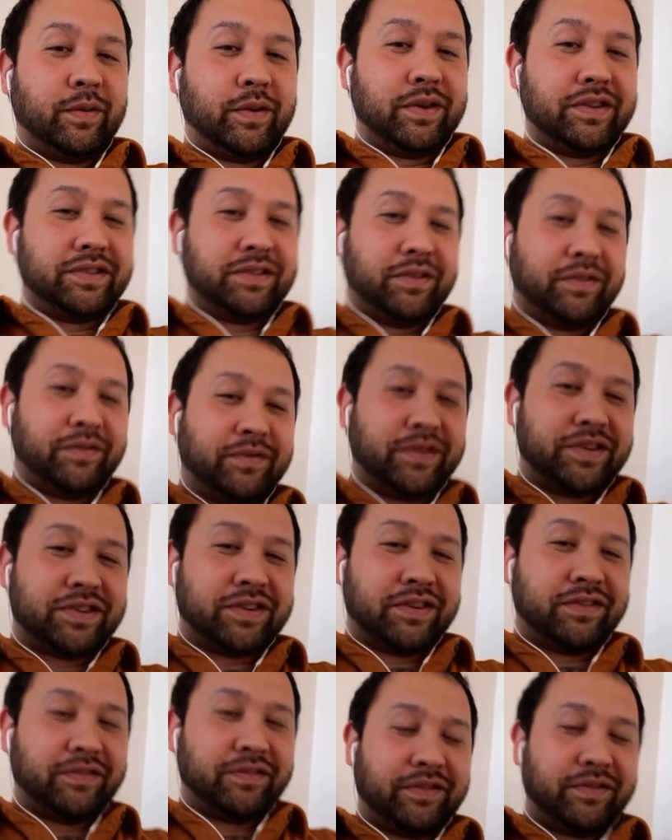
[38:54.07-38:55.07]
What is your
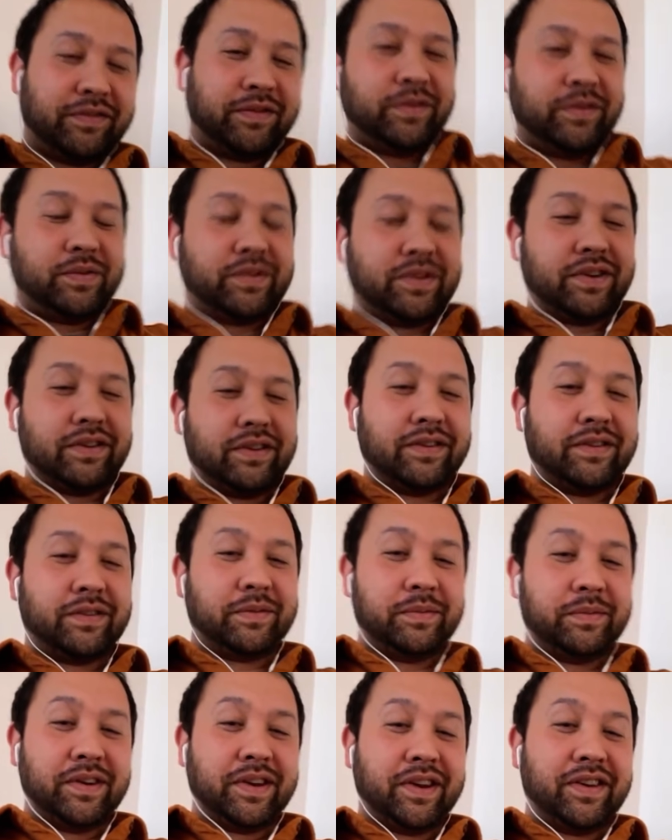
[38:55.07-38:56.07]
vision of the future?
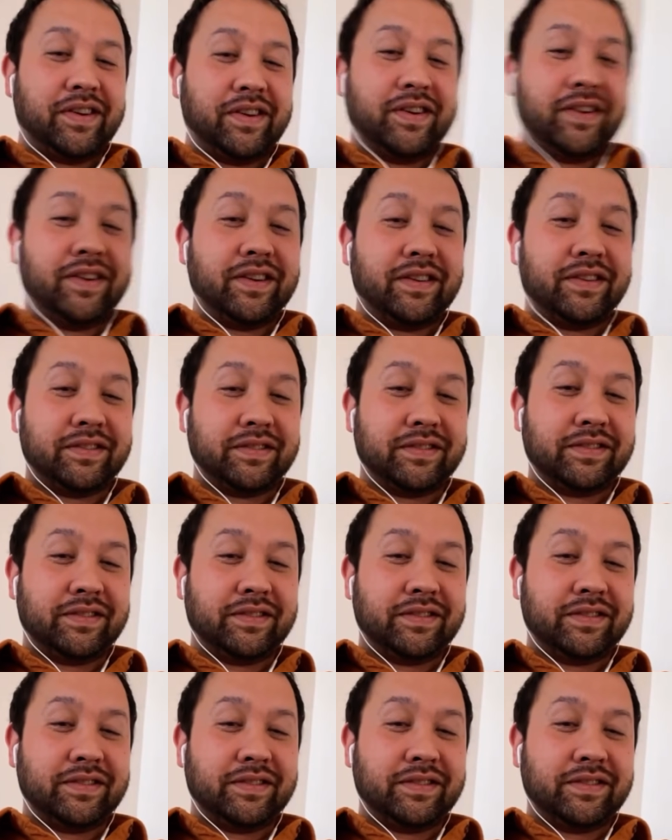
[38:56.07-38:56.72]
Oh my god.